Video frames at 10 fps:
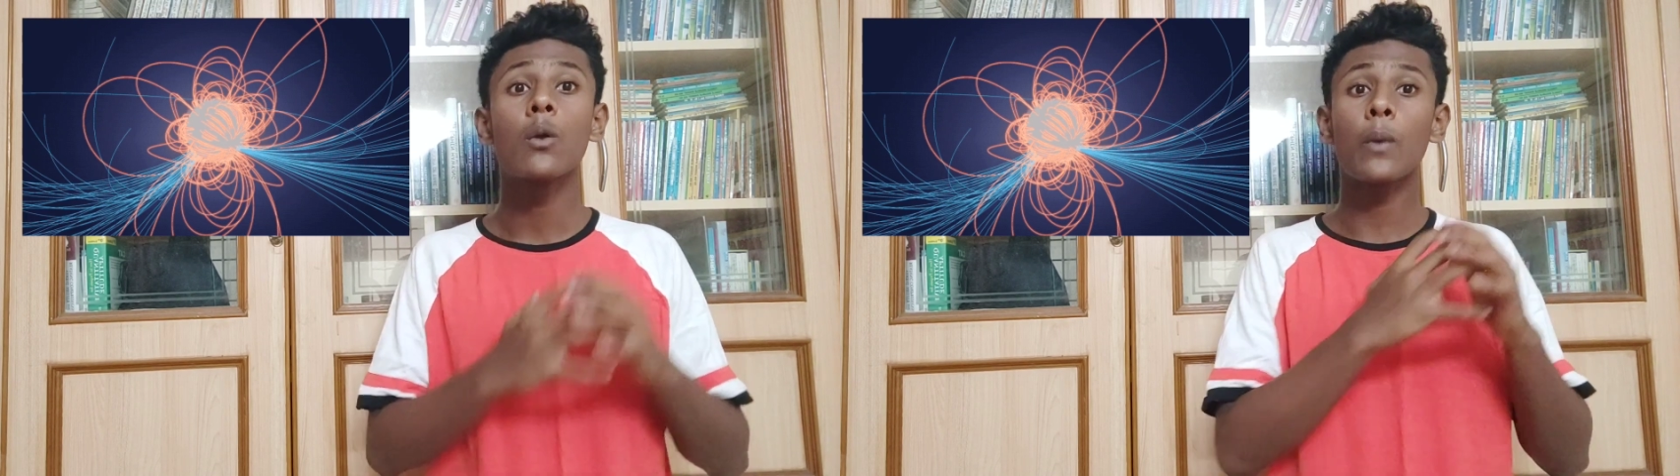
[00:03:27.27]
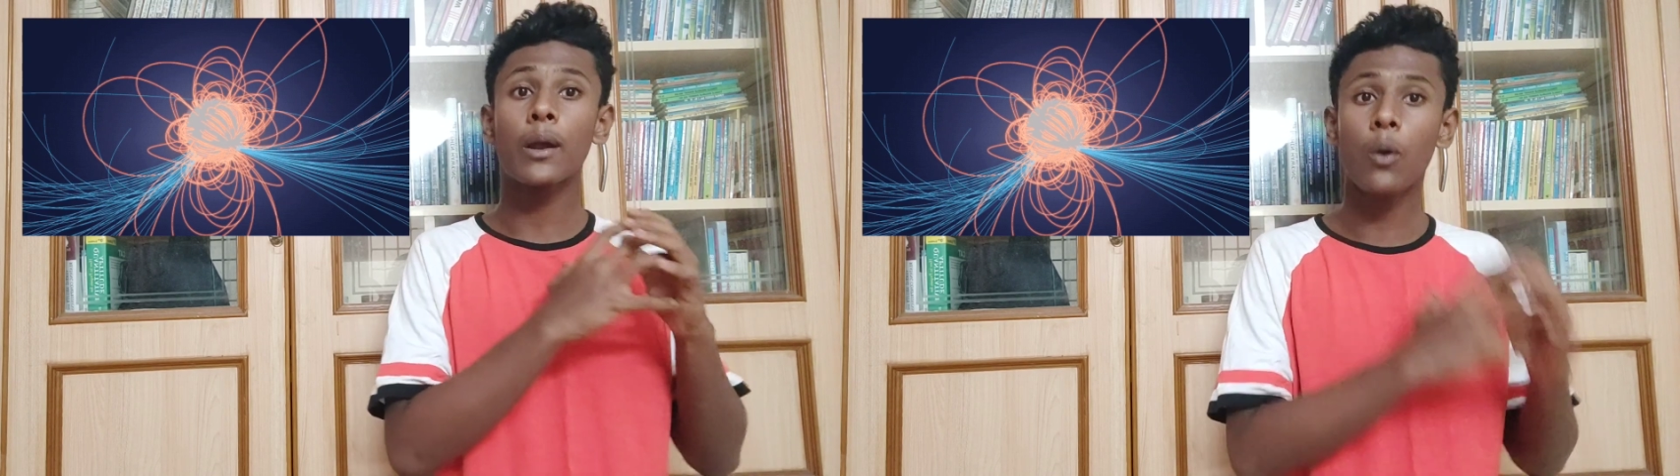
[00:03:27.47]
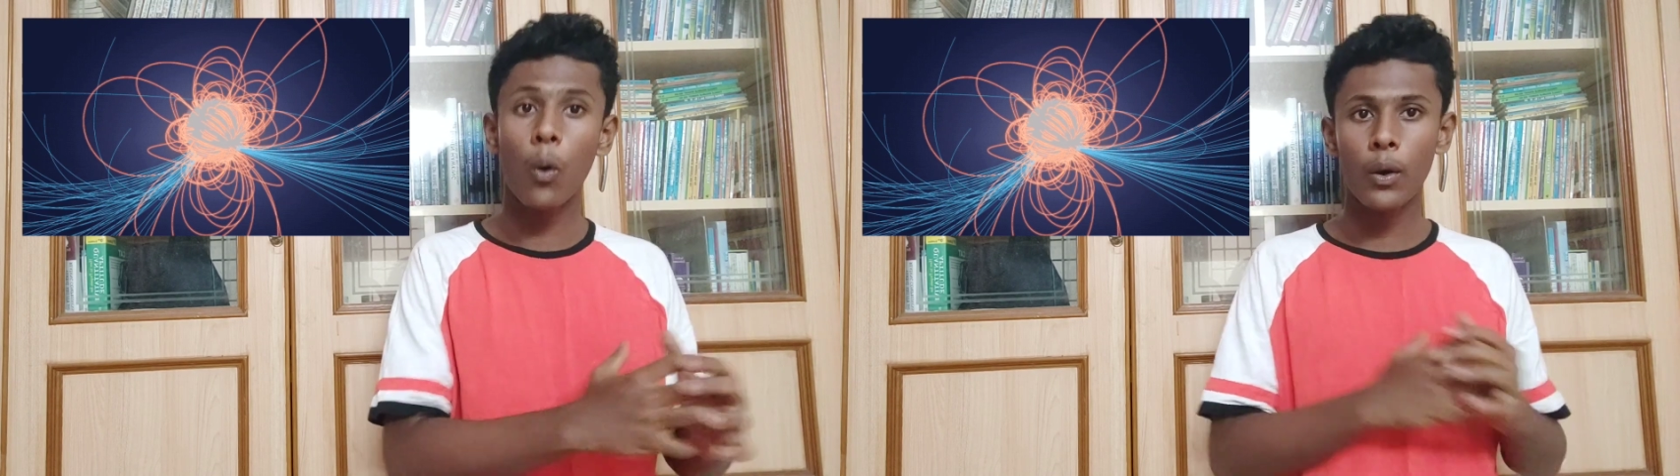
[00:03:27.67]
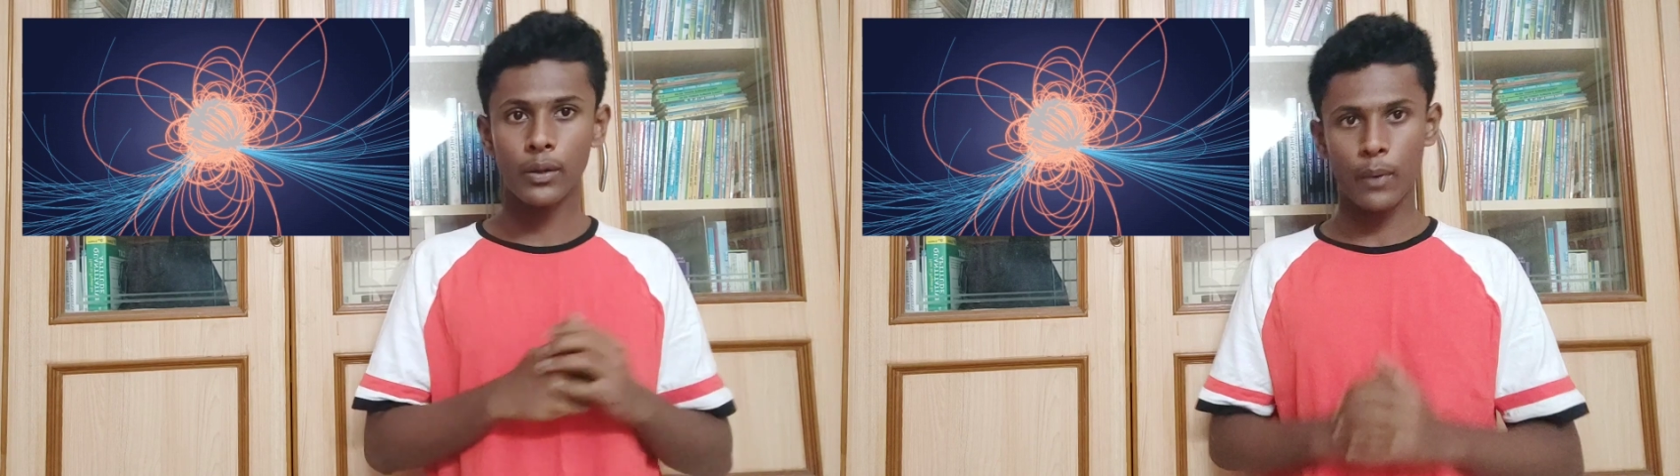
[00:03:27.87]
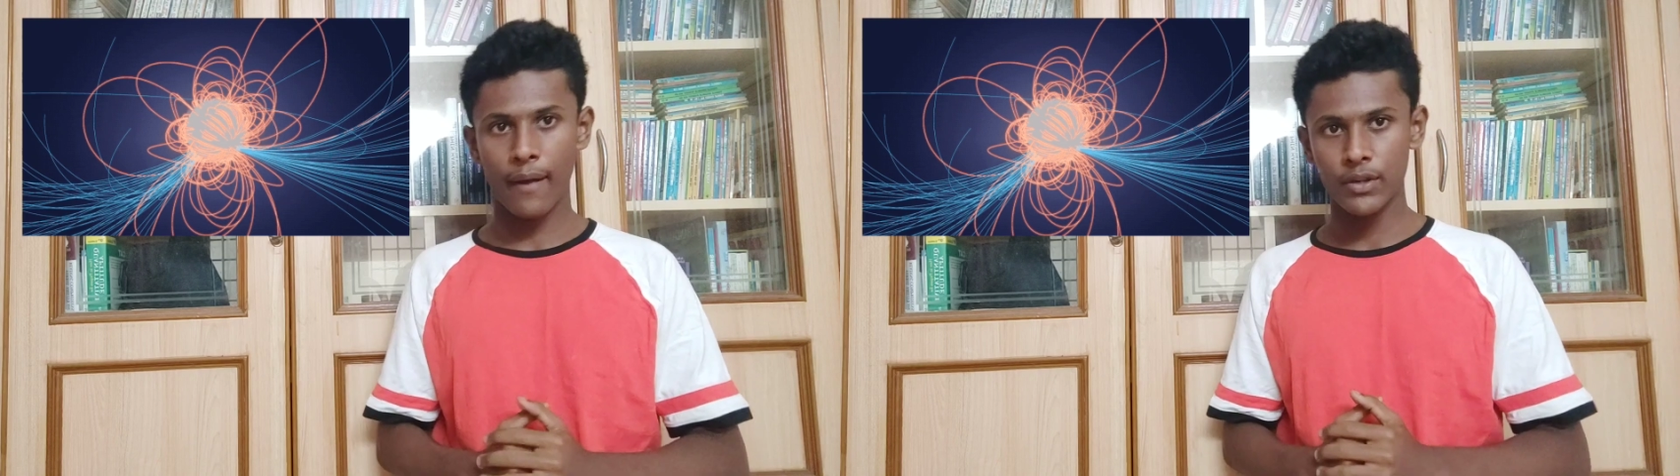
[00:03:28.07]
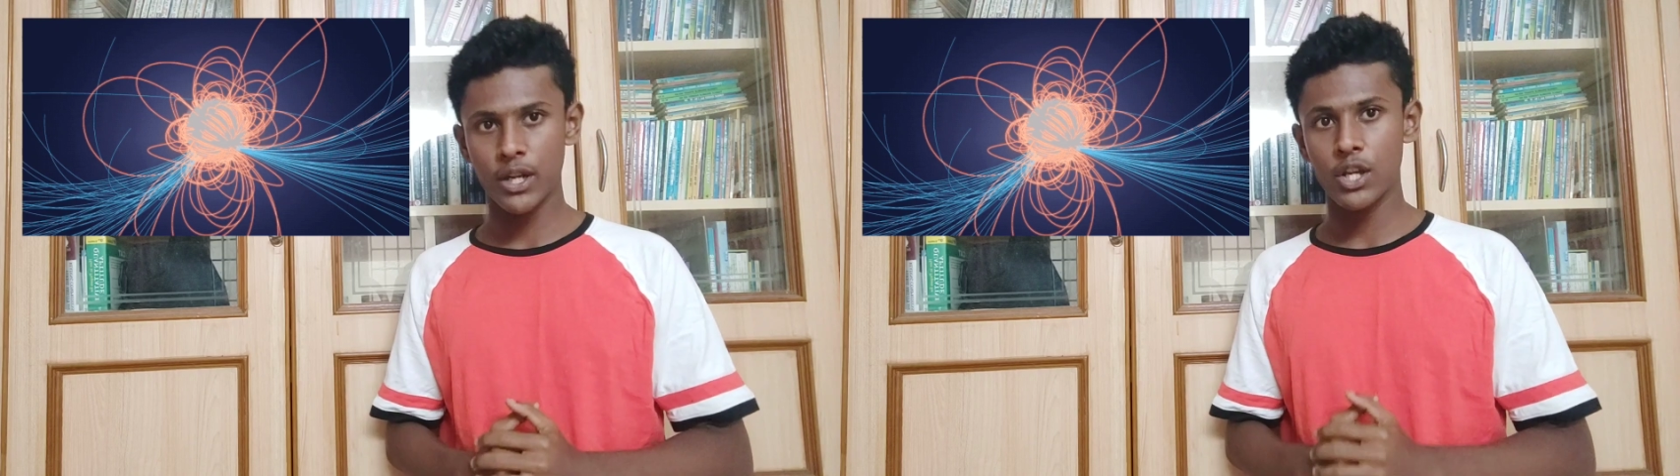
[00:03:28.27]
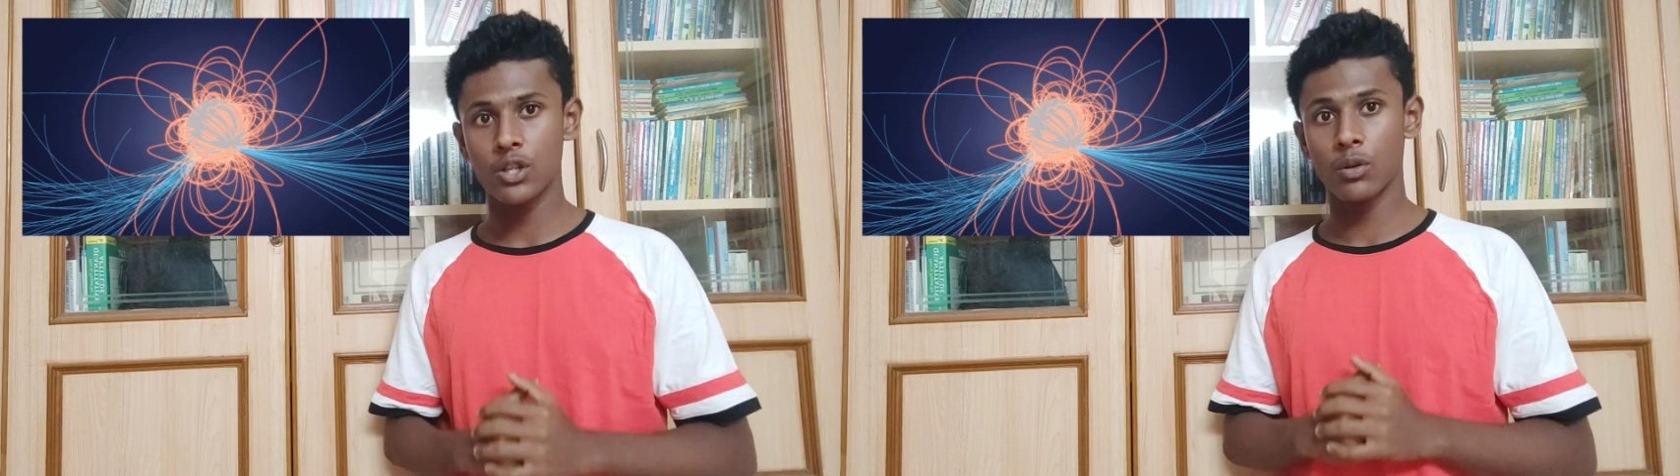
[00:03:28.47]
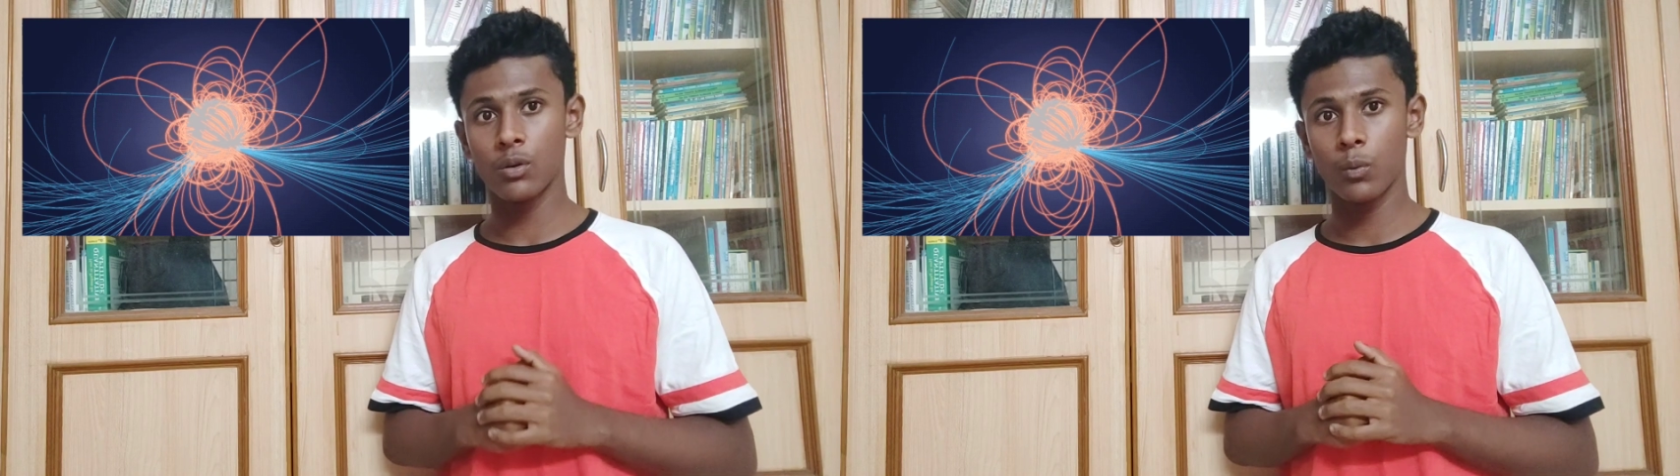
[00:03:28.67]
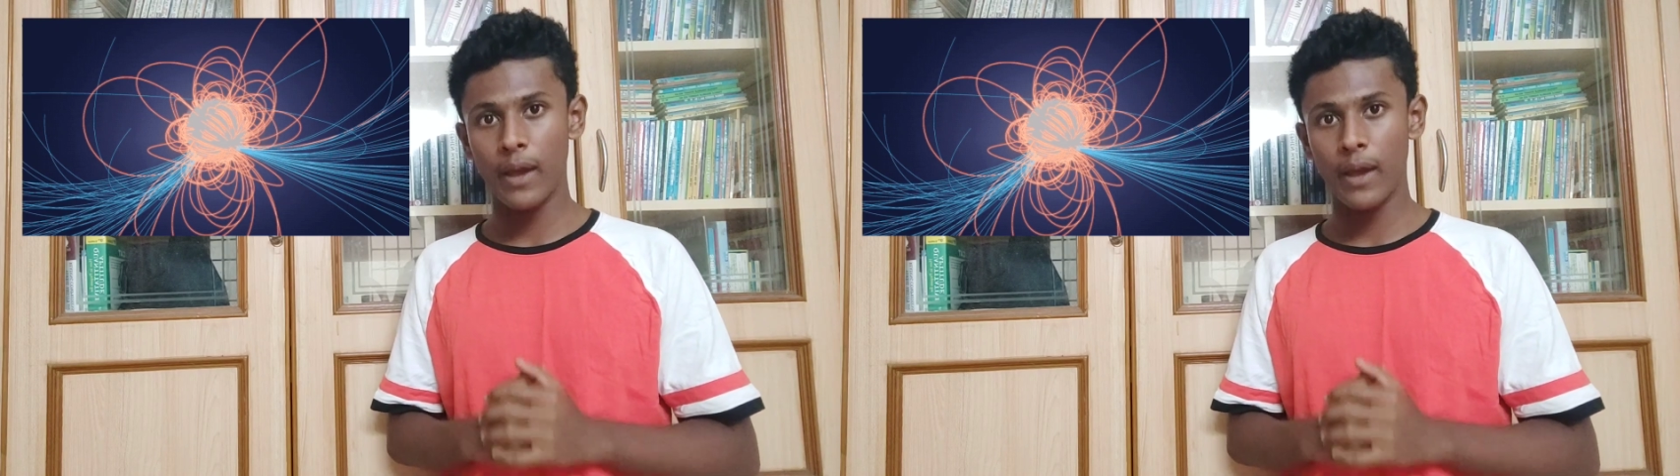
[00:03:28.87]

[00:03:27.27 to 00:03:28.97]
record gravitational